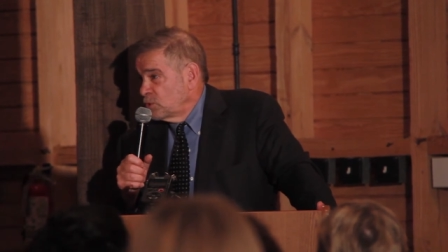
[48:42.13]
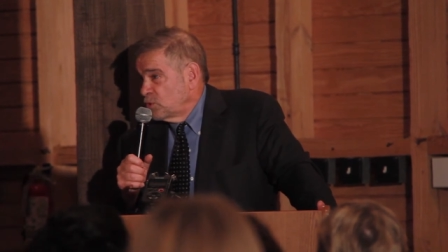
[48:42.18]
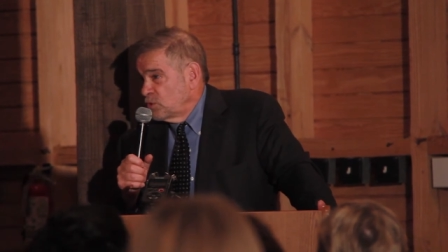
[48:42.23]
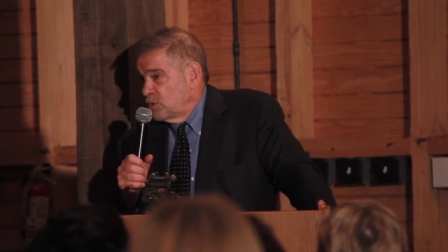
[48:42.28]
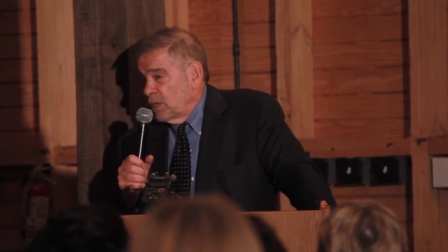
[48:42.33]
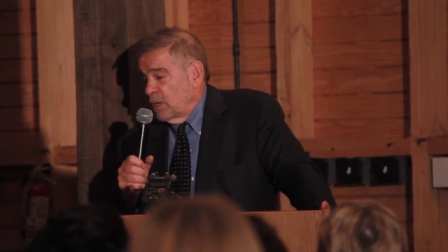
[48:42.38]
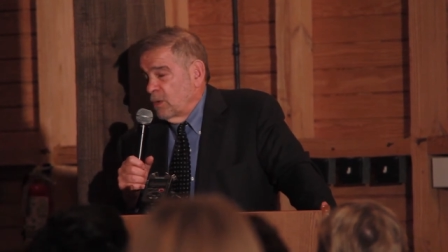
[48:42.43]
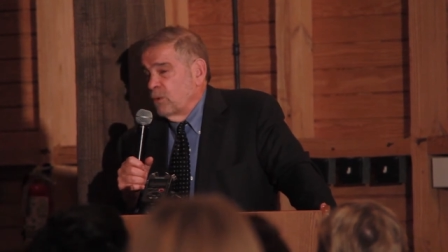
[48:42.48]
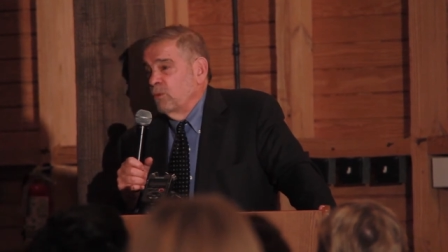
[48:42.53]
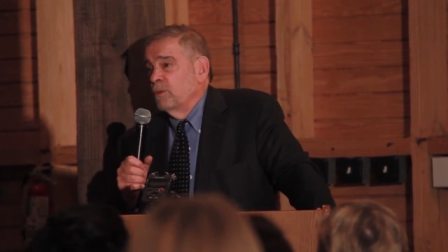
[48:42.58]
It's
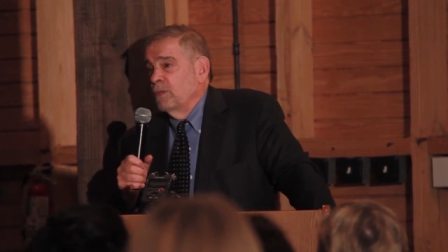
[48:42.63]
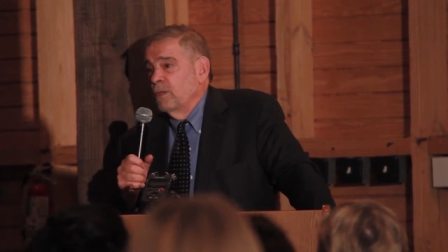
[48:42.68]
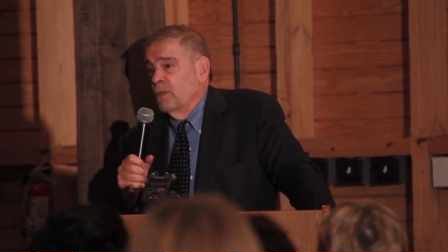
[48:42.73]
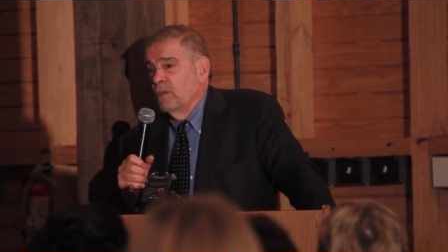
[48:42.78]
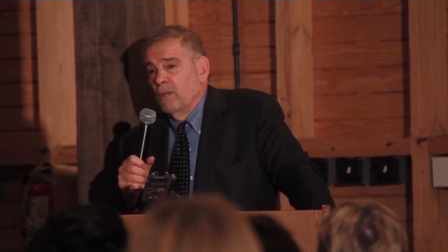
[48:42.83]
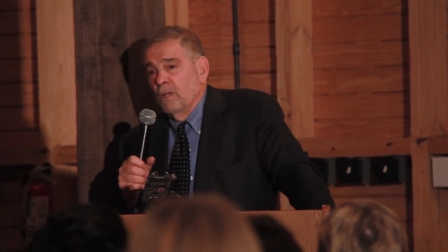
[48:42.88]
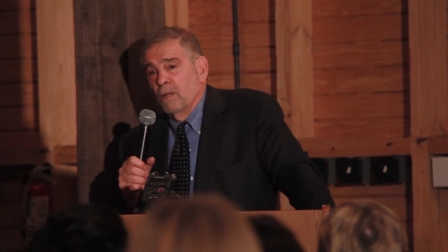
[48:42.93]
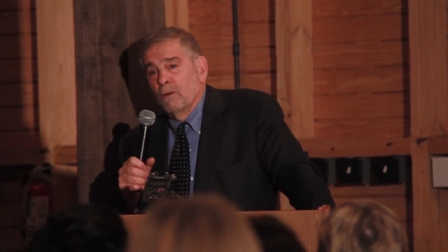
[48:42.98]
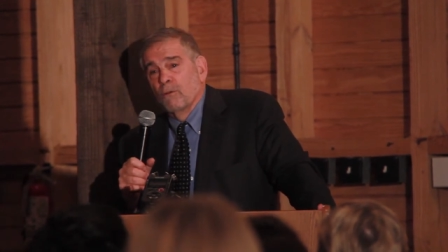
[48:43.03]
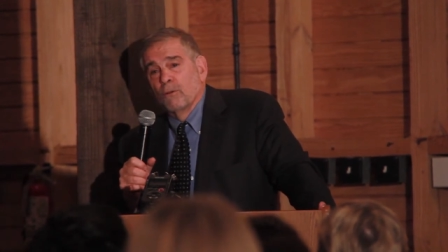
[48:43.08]
not only
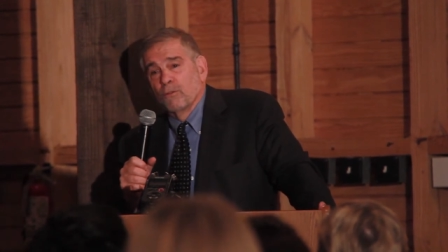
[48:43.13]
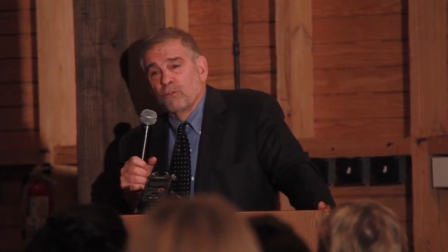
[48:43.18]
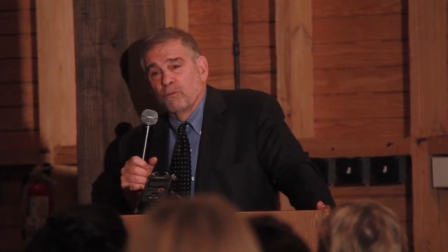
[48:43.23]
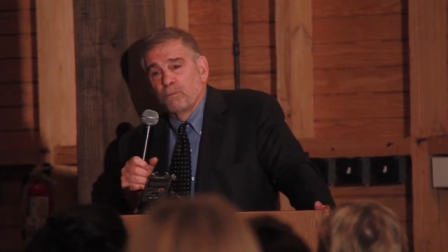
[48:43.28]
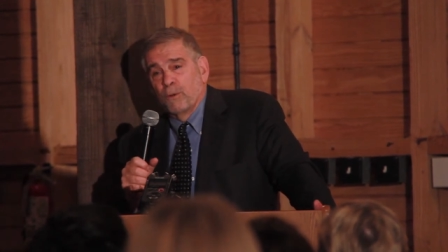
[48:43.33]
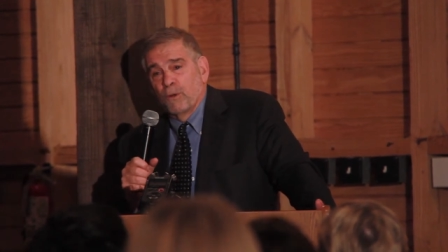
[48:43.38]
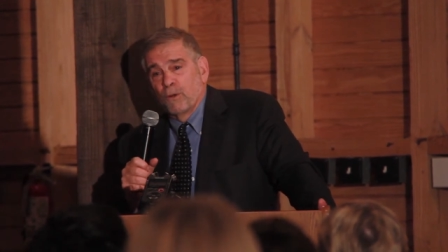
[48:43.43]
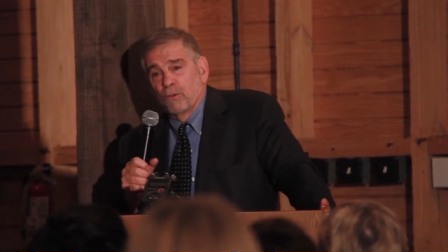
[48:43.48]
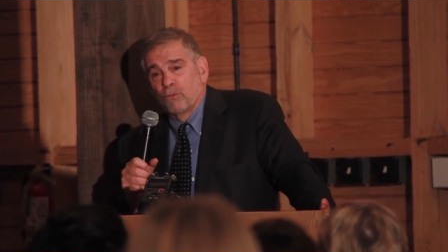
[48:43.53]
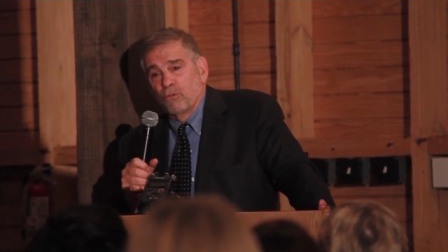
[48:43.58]
the Negro
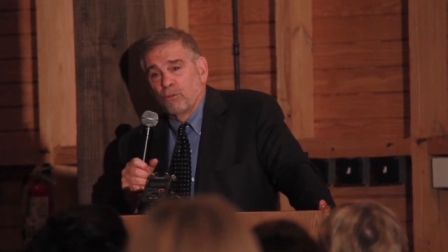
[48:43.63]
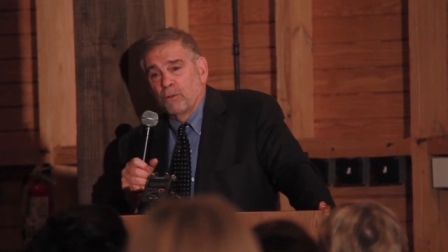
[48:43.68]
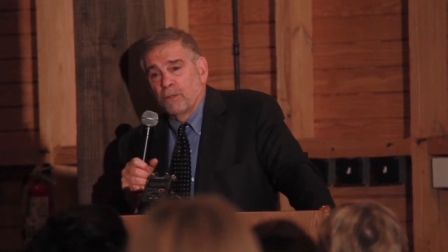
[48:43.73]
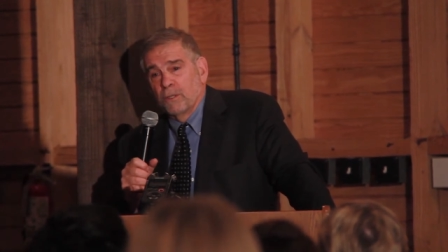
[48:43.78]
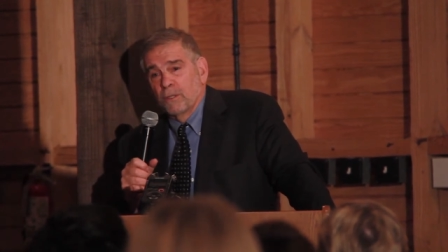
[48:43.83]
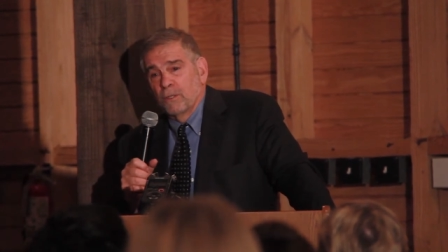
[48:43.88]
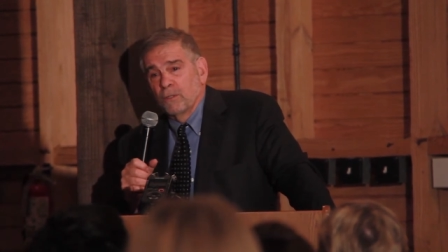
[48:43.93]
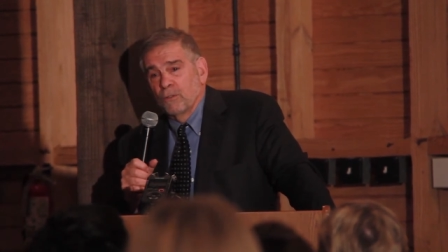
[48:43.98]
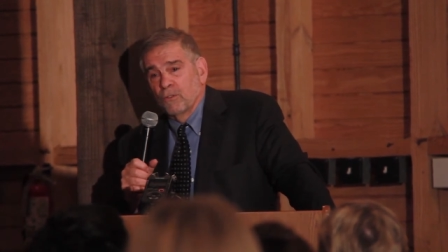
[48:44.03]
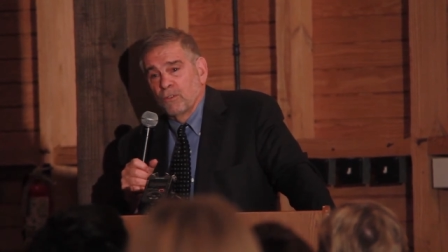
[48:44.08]
spiritual
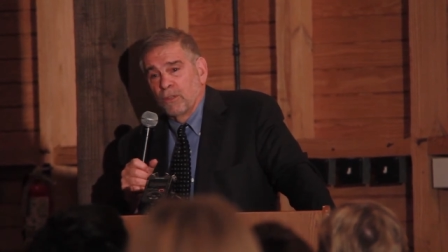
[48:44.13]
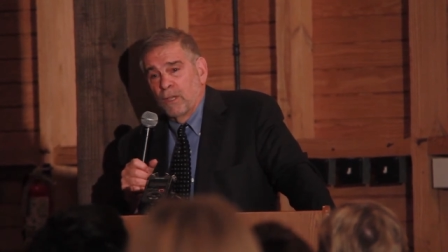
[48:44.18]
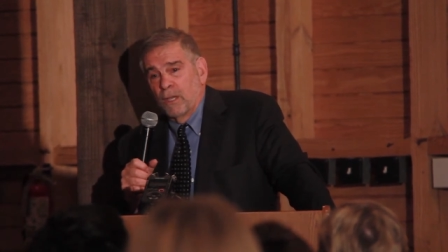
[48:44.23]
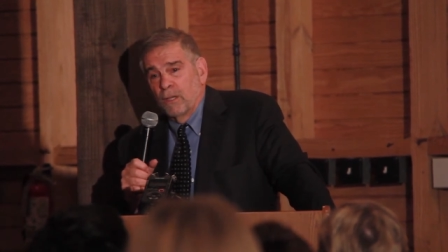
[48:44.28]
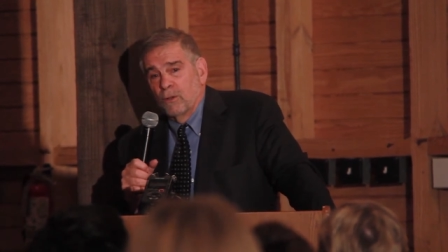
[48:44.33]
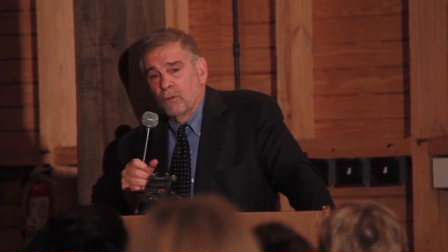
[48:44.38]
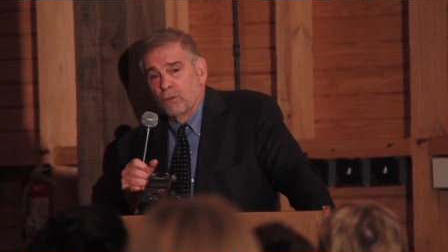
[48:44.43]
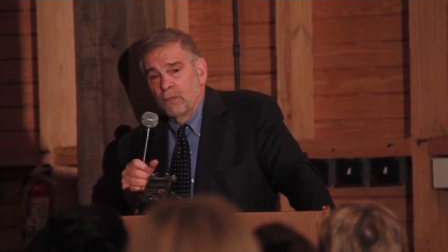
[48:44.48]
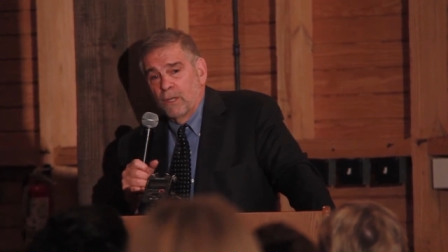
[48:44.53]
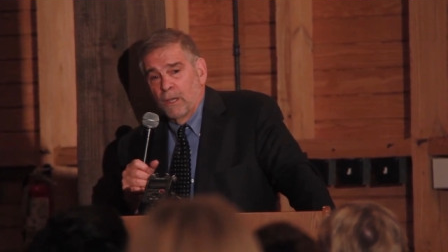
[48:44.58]
that can say,
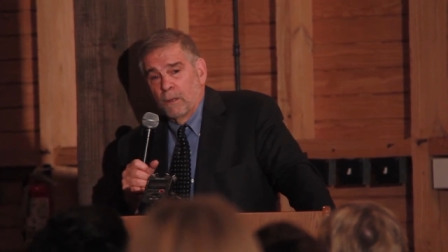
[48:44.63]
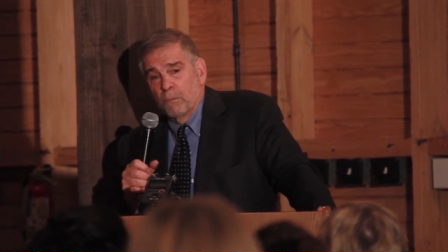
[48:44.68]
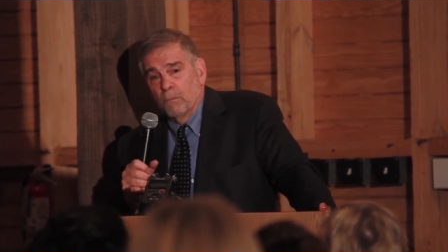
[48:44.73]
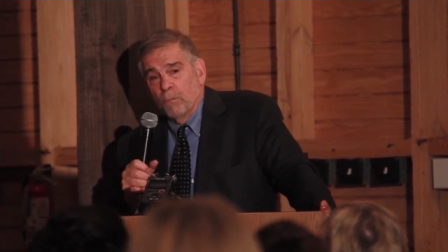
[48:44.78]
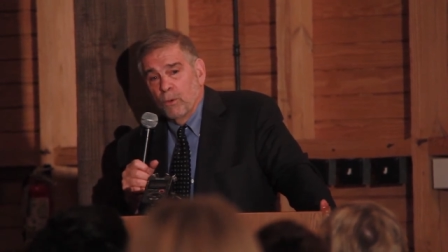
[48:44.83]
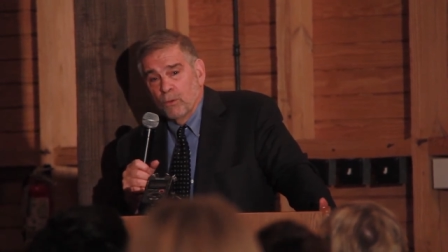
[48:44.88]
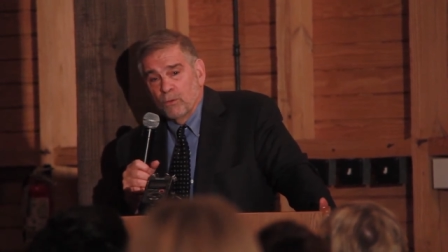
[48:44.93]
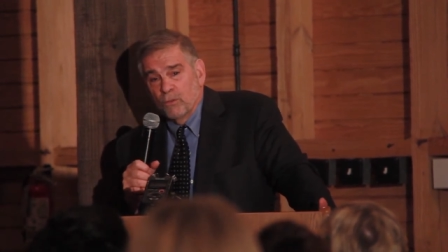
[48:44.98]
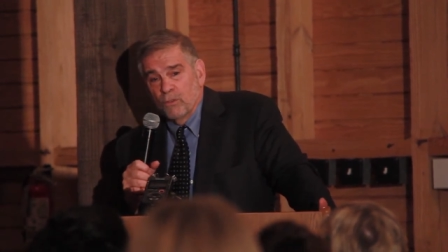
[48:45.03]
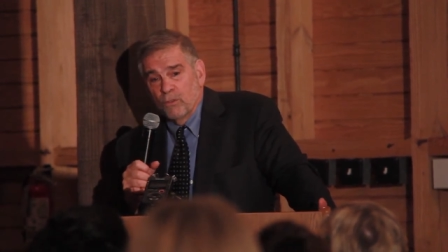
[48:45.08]
Go down,
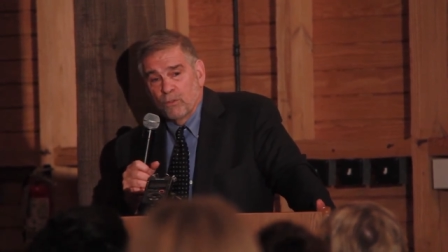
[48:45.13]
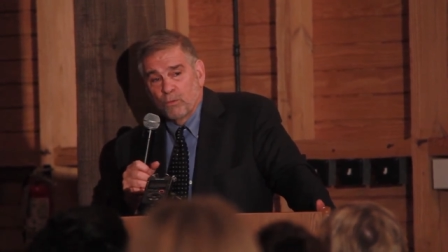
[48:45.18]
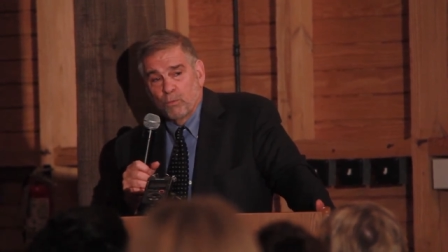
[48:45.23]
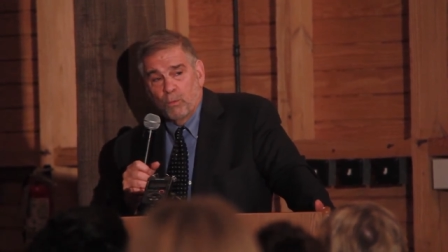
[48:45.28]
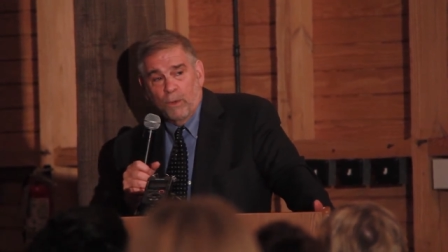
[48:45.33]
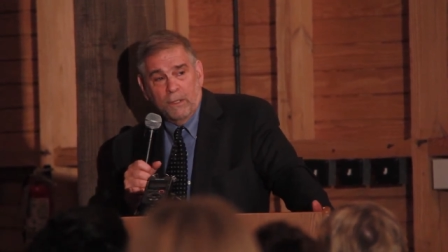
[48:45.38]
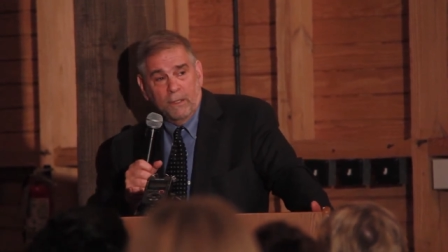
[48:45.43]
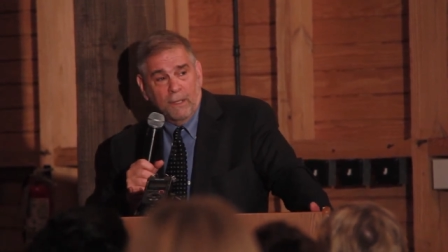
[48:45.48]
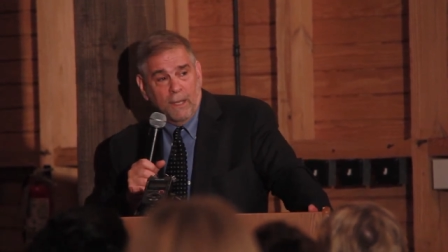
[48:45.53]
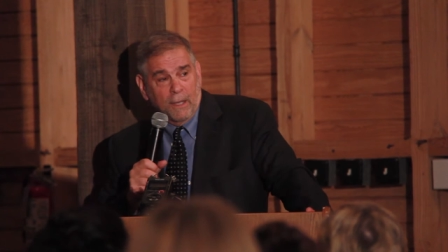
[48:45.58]
Moses,
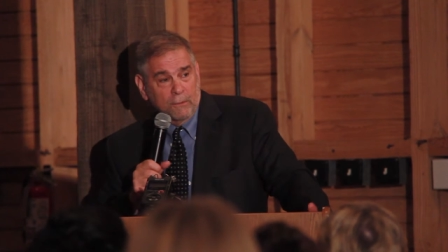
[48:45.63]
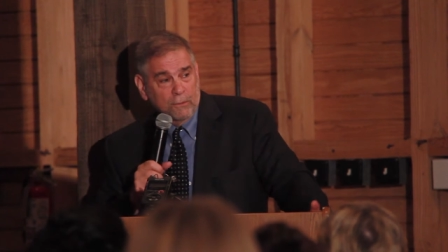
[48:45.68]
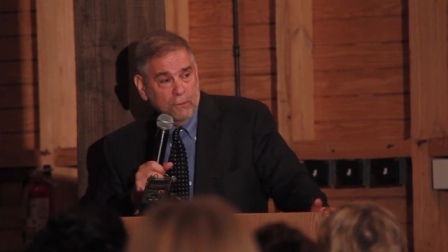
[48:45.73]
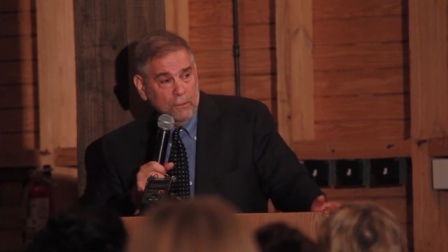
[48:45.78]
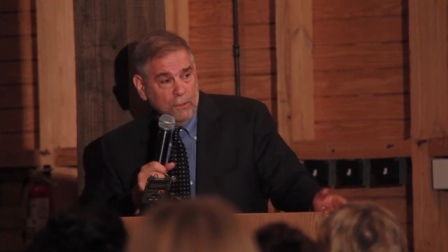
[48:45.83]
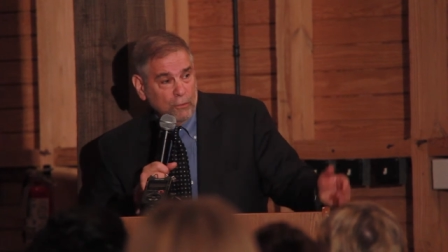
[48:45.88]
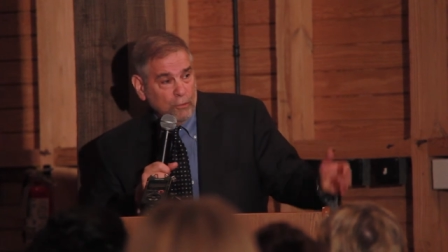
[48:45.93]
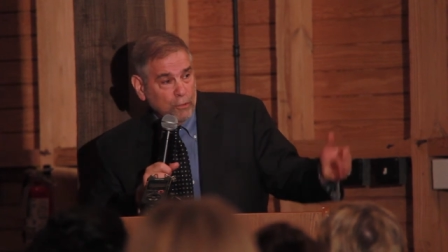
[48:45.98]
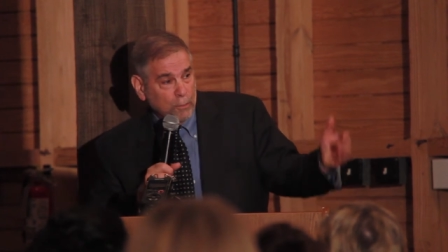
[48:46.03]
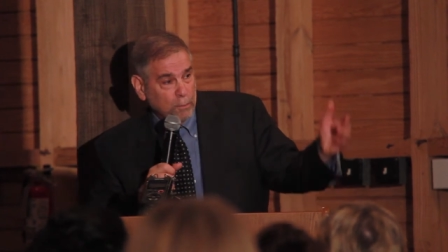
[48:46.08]
way down
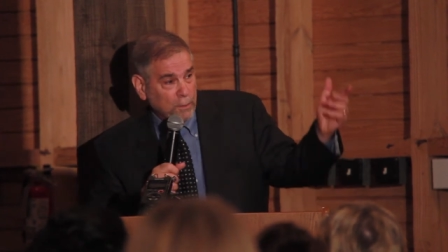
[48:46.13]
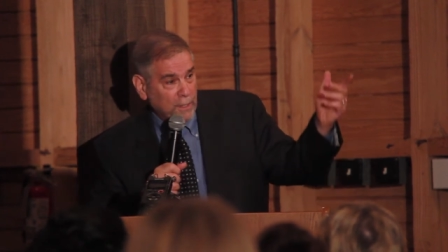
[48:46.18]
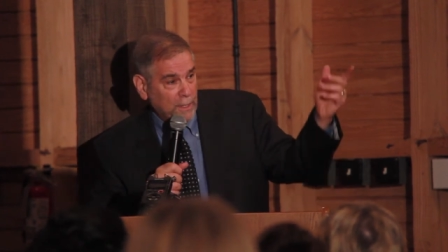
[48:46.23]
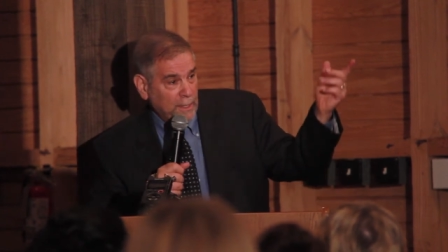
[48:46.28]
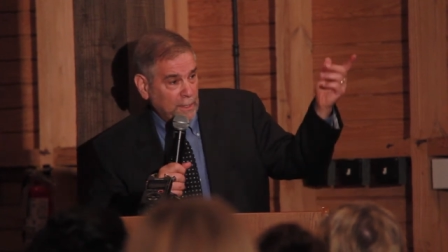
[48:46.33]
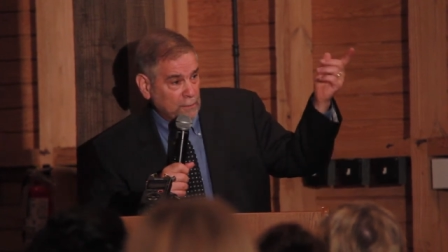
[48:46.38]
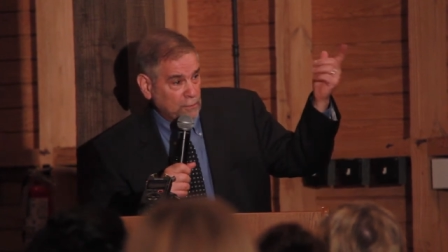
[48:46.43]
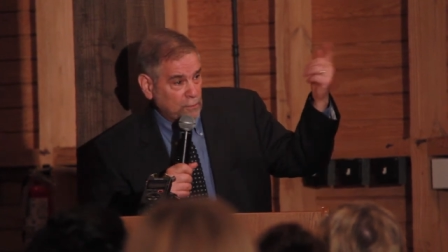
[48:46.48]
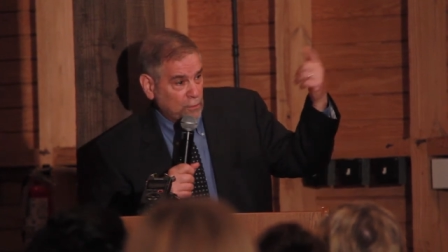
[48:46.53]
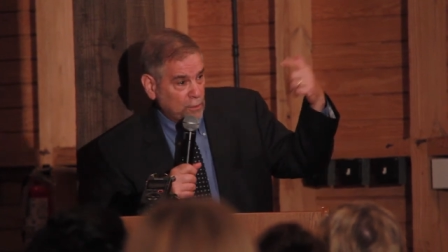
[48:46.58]
to Egypt land,